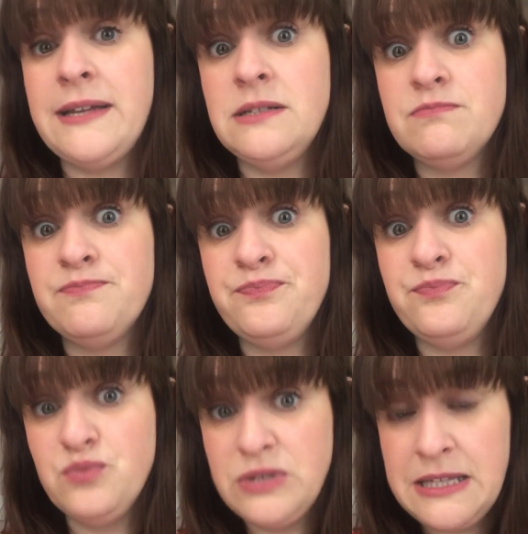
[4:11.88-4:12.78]
I
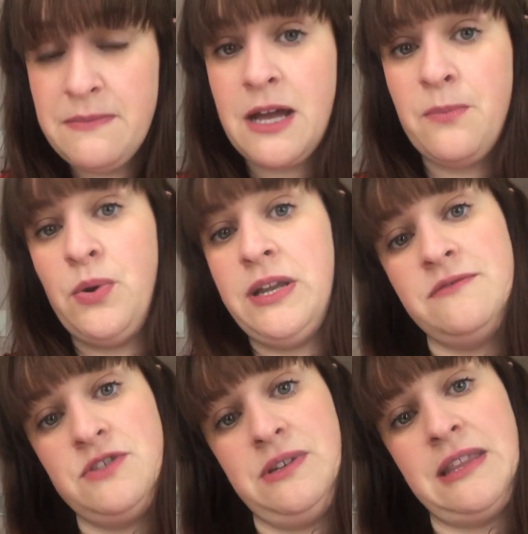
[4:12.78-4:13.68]
really make a point
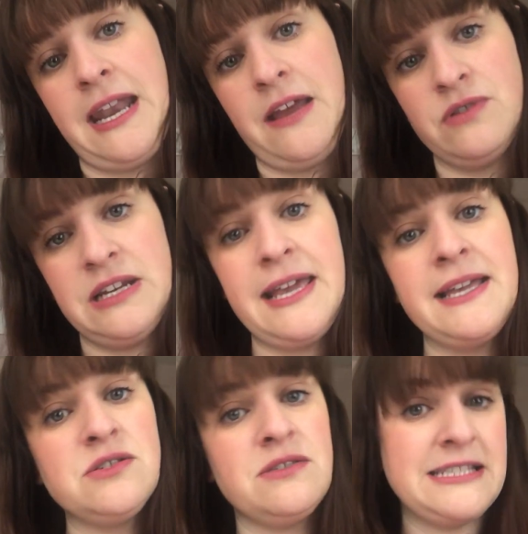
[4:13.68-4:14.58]
of doing that every
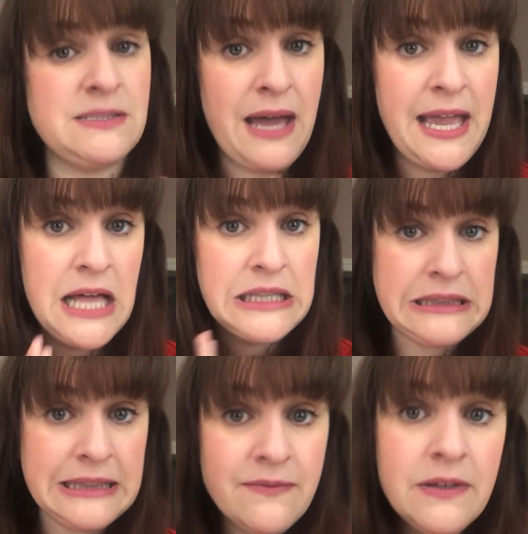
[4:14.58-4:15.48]
day. So that's my
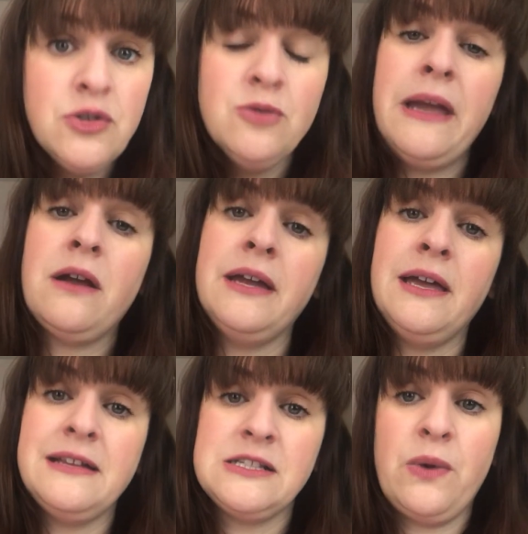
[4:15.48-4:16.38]
living room
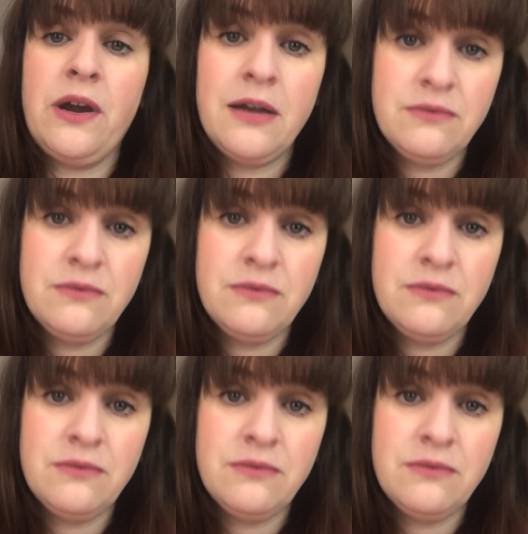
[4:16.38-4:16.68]
area. That's where I